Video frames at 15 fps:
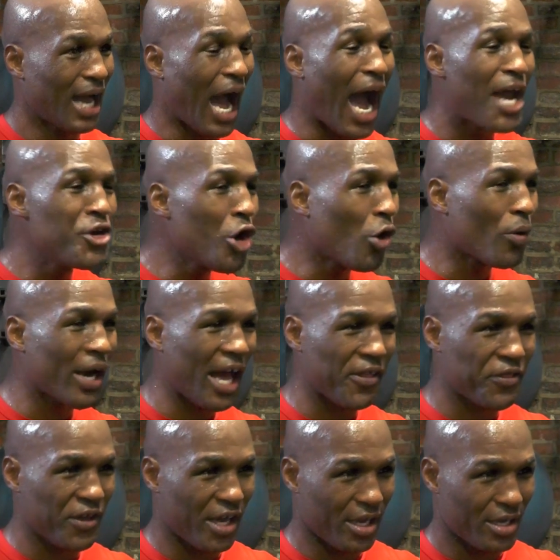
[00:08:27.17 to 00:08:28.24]
I know what I
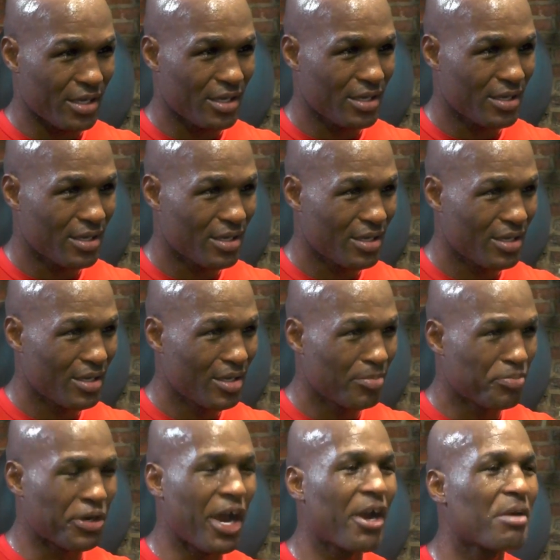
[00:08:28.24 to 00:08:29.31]
think,
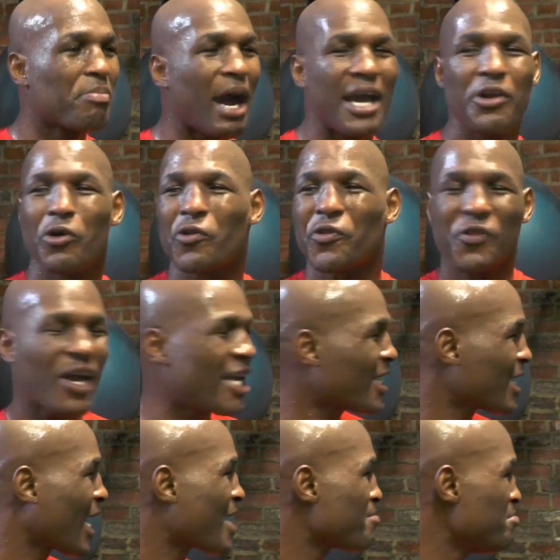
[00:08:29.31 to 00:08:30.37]
but everybody don't
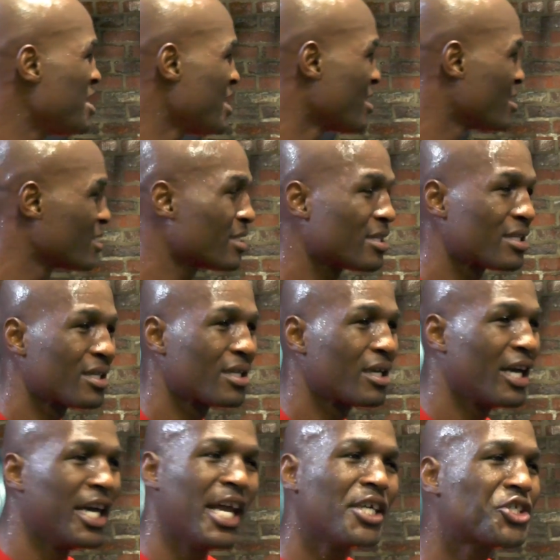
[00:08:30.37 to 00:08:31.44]
think like me,
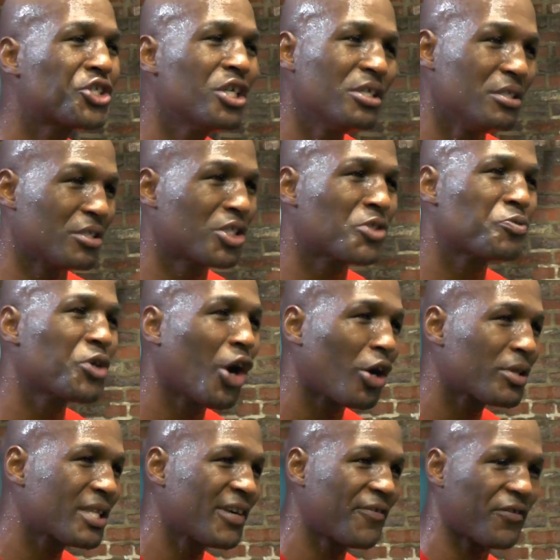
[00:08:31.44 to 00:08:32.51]
and they shouldn't, because we
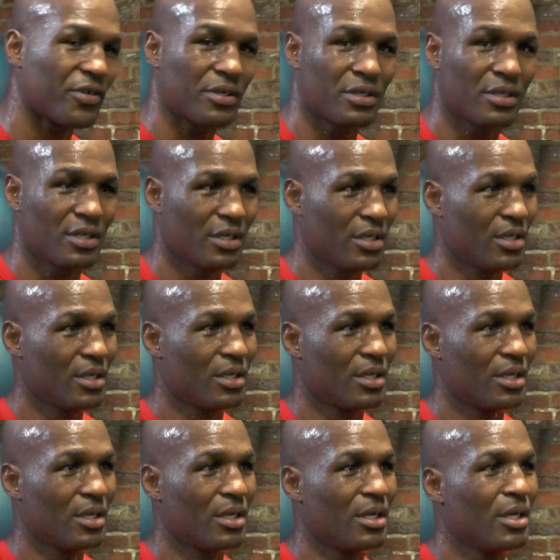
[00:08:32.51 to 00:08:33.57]
all different.
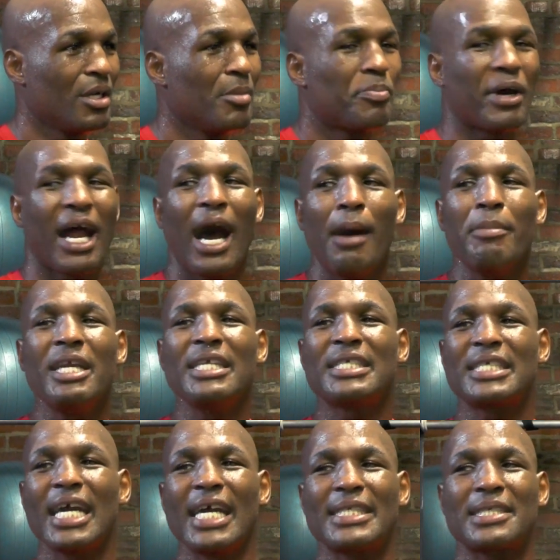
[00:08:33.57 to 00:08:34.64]
But how many
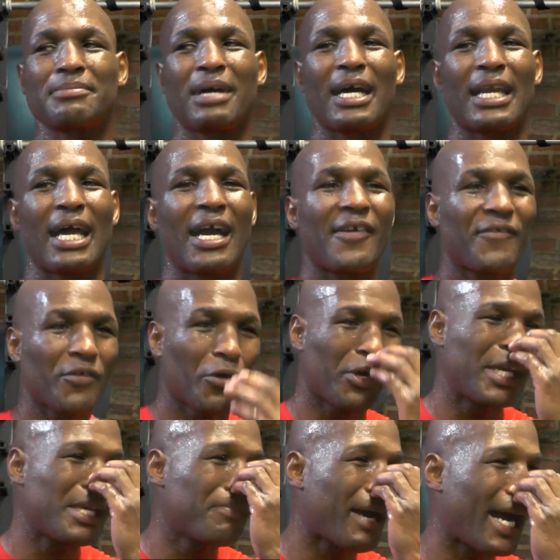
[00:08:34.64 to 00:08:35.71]
chances in my life, or
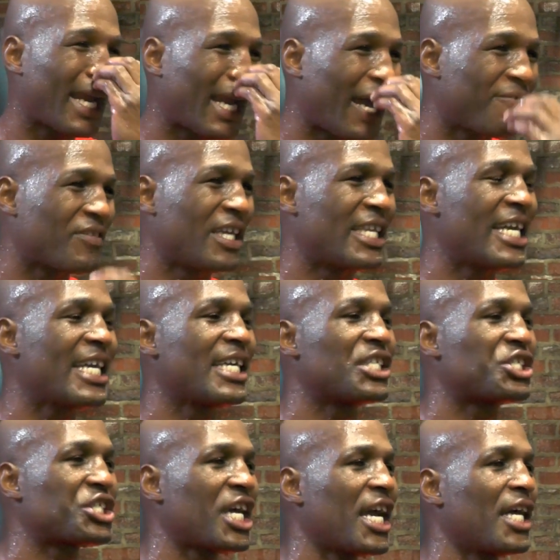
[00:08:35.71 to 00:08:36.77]
anybody's life, did they get
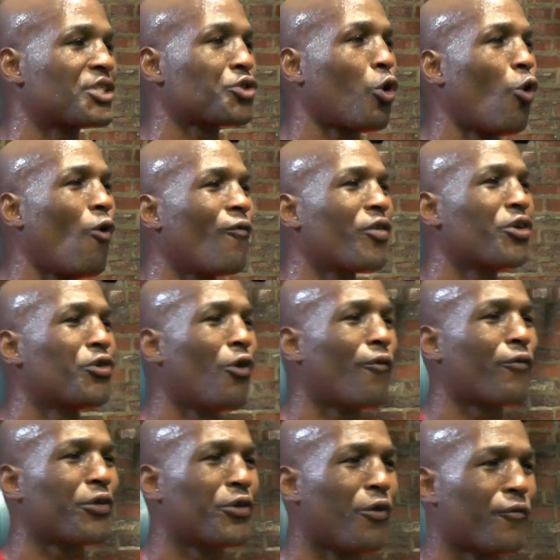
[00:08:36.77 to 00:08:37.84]
a chance over and
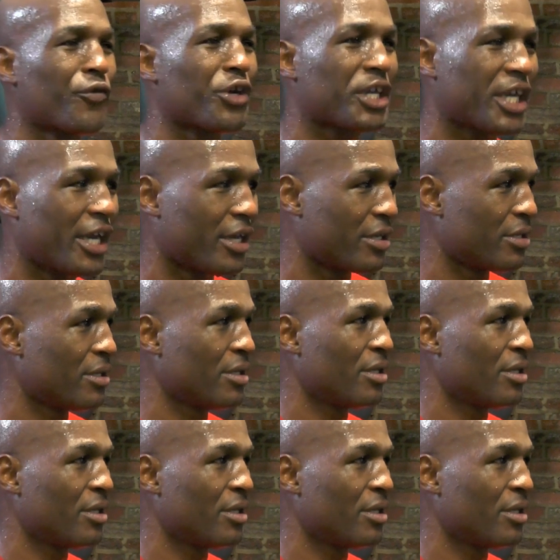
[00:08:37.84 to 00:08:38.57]
over and over again